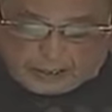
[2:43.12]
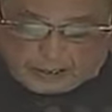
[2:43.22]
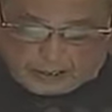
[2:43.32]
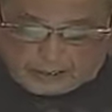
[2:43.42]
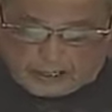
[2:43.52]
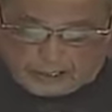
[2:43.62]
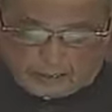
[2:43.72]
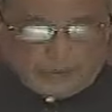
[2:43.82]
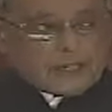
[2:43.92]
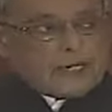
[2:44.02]
this has
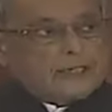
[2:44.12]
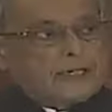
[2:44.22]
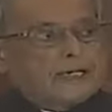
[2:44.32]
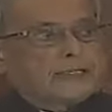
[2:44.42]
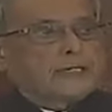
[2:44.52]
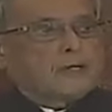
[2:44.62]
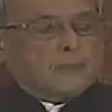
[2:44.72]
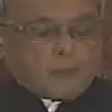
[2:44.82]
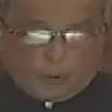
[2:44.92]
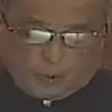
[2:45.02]
been an election of
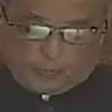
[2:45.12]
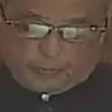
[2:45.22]
hope.